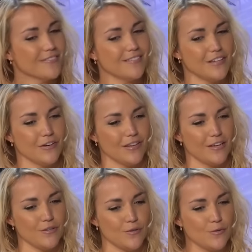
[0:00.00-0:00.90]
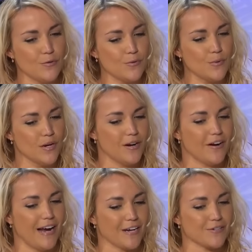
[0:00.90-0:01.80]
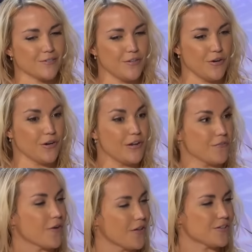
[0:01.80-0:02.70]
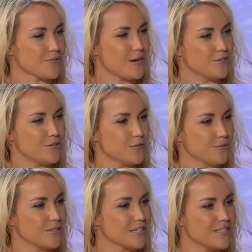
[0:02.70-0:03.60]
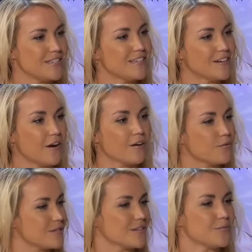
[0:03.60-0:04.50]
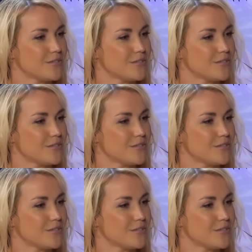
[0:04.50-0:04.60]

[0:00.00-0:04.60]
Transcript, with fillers: you know, that you are actually yearning for others around you to succeed are always going to be